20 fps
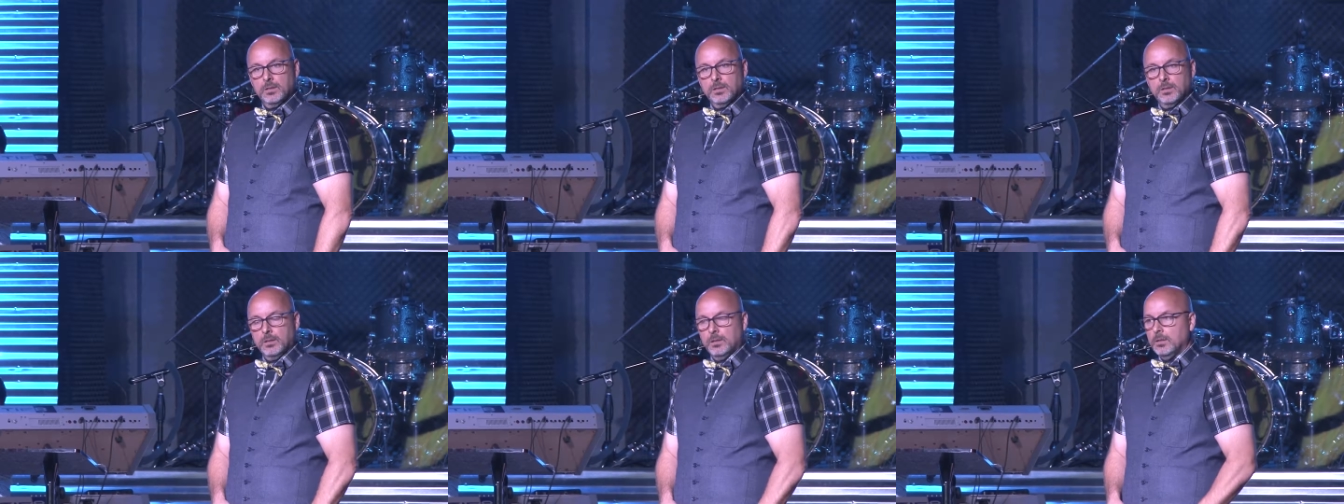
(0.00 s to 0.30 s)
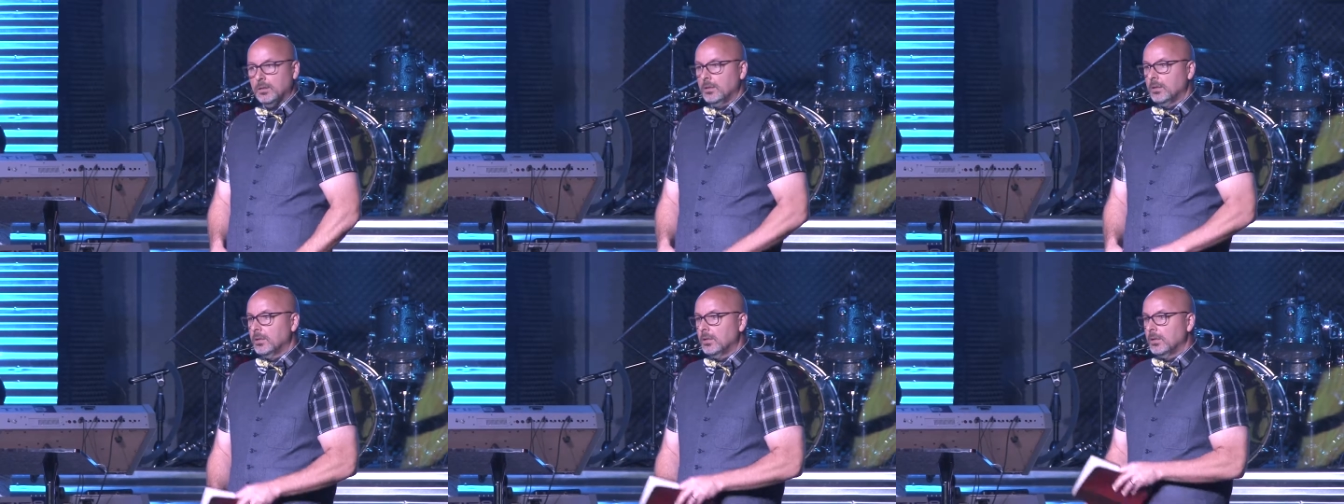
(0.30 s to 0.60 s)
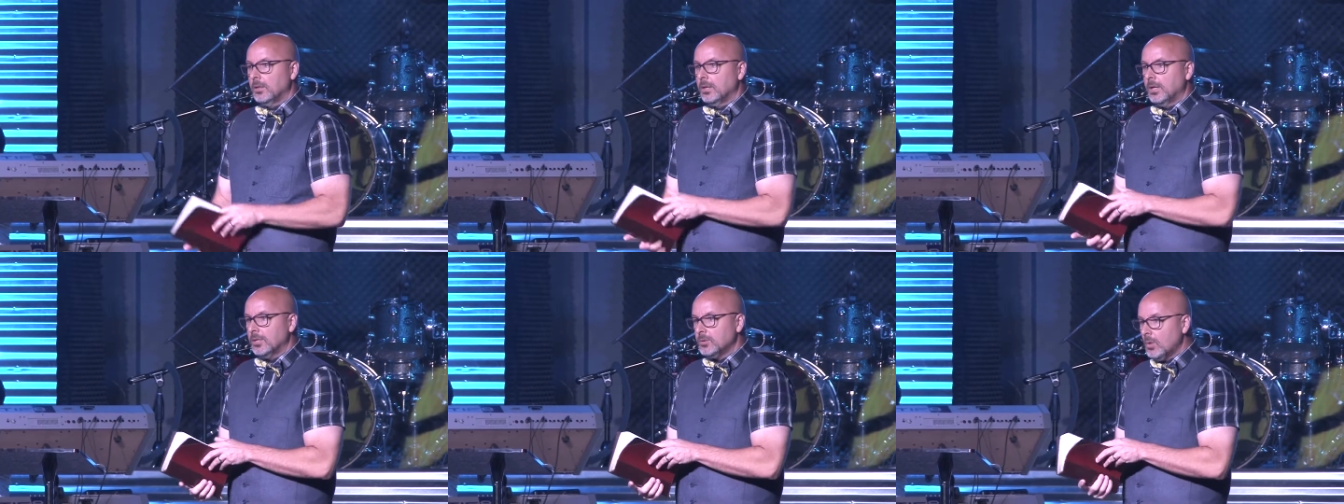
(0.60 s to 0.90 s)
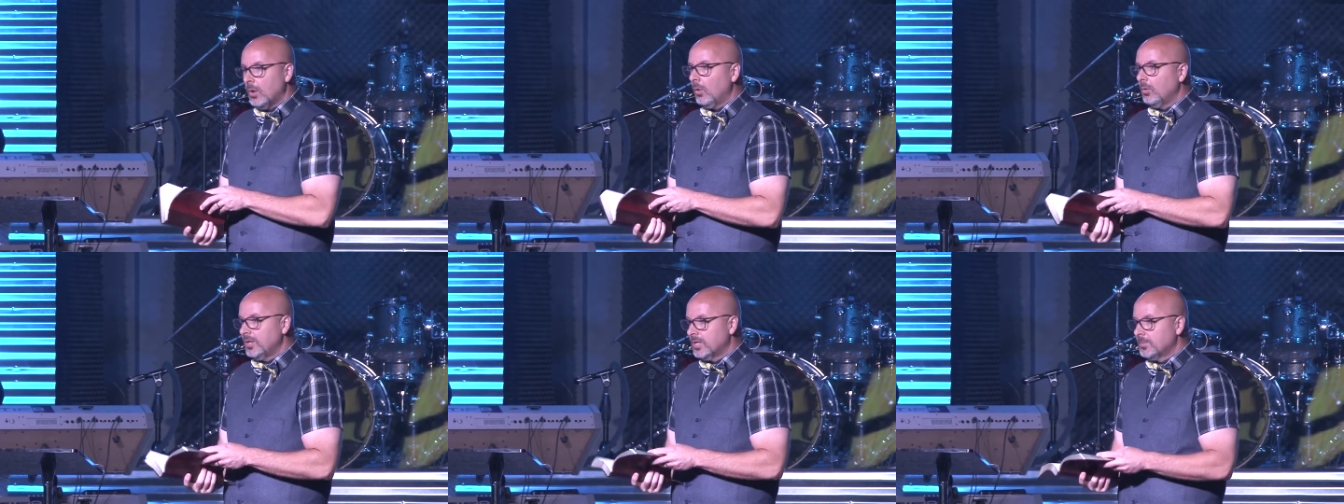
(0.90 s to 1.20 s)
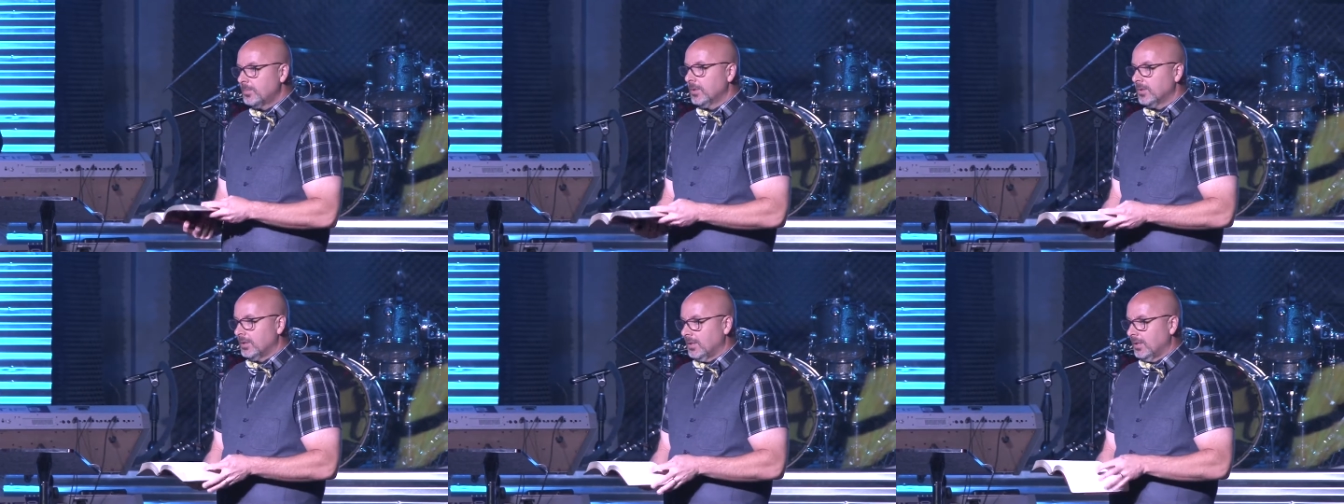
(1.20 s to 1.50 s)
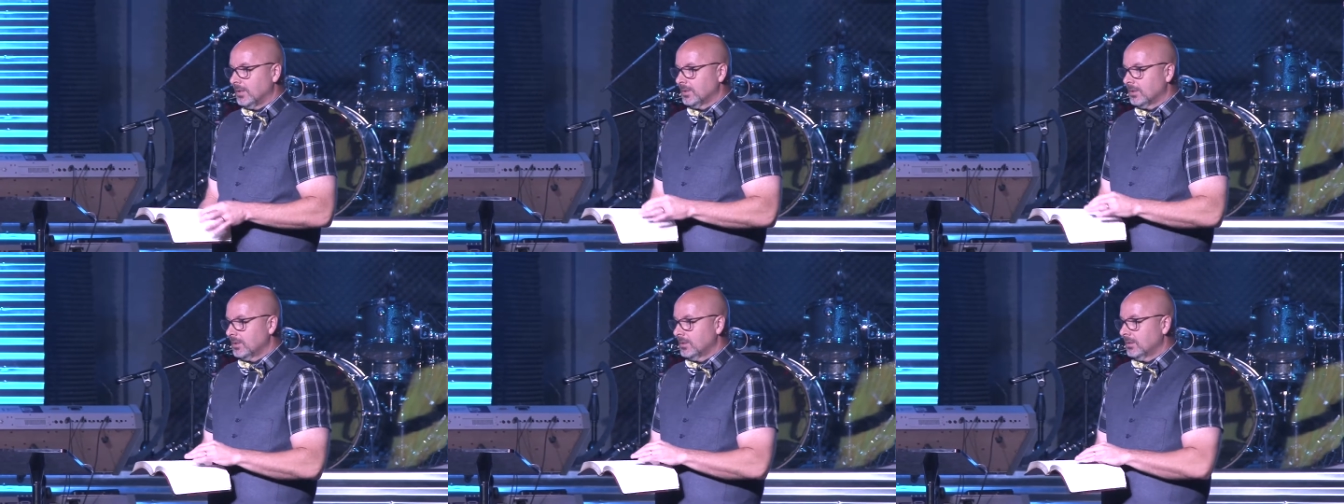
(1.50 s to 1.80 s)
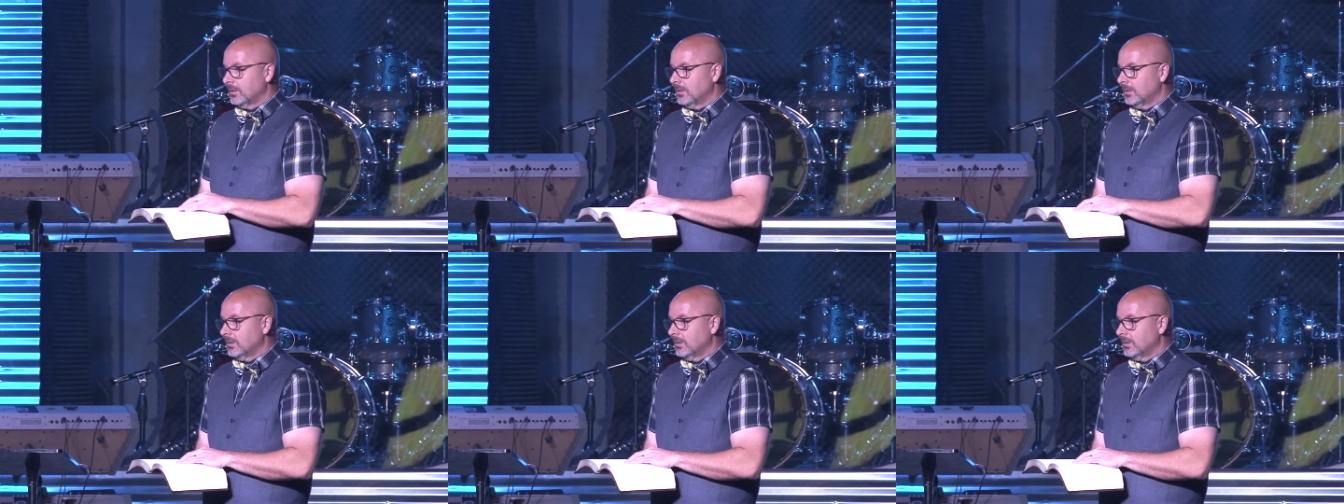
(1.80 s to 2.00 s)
That's what Holy Spirit does.